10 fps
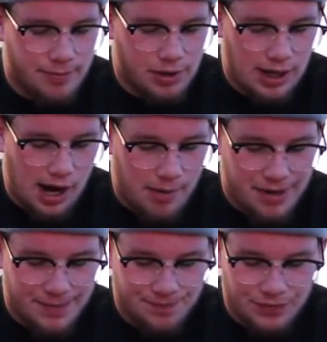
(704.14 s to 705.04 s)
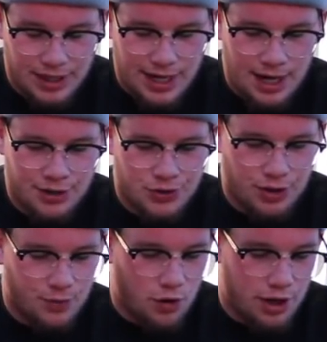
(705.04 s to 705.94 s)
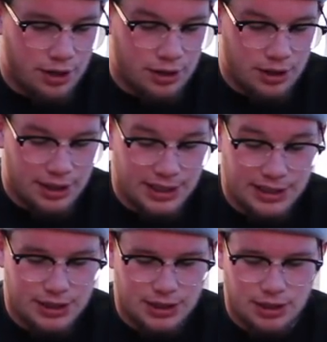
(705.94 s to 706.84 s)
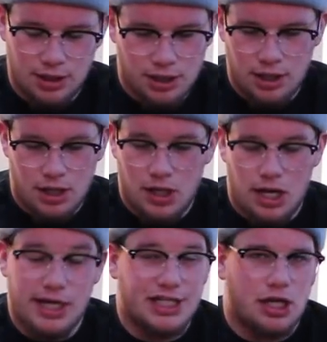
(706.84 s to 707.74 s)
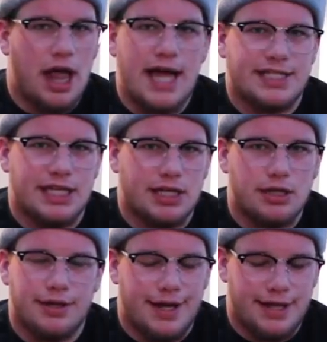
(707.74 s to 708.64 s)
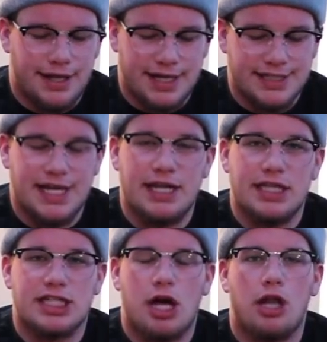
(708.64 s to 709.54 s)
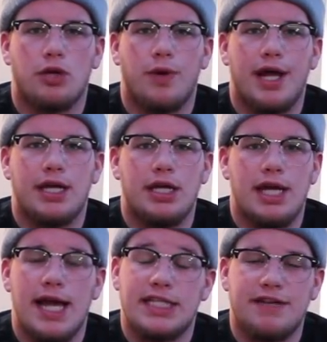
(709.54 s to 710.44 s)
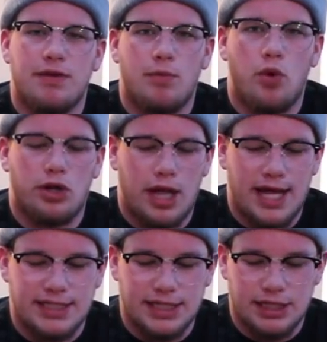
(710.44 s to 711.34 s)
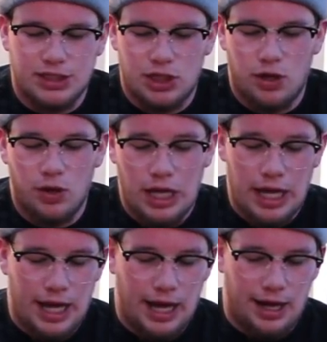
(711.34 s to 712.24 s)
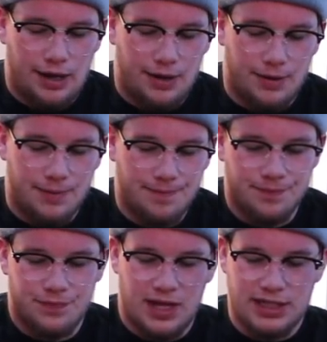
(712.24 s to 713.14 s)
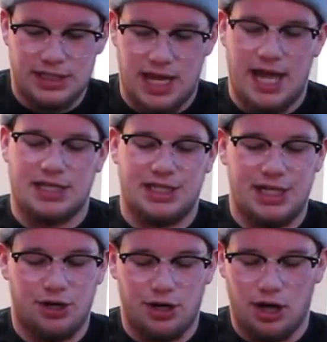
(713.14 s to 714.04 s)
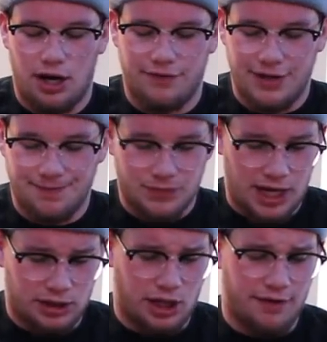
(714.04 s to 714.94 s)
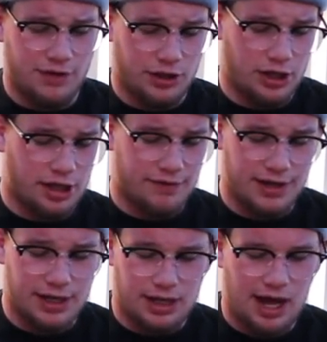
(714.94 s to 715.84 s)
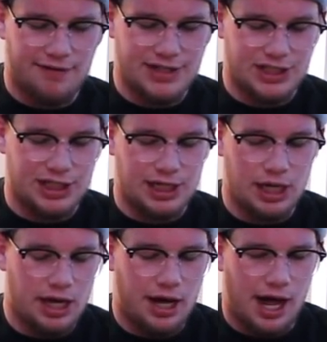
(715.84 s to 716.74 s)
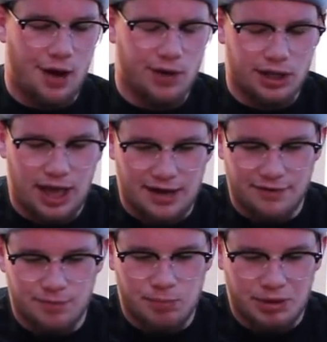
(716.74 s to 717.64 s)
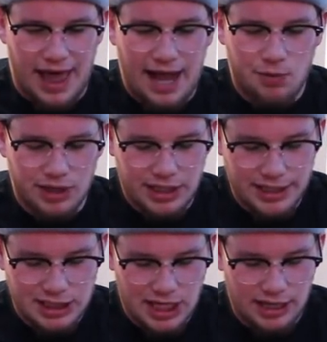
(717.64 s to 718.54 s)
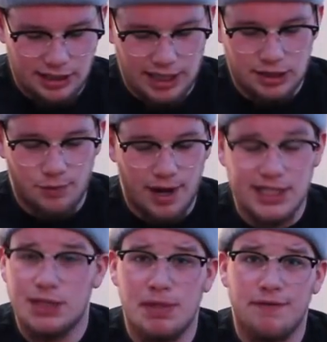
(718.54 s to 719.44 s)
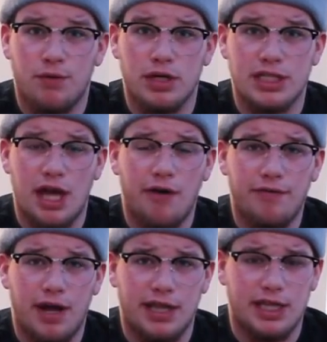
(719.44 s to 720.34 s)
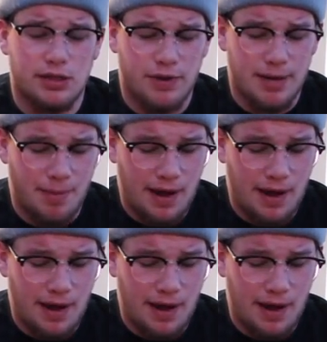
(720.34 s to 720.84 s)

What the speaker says: But I mean, an Air Jordan 1 it's a classic, and like I said, in this colorway, it's even more classic. So that's the exterior of it. I love the look of it. Obviously, I wear a lot of black with this and let the red speak for itself. I let the red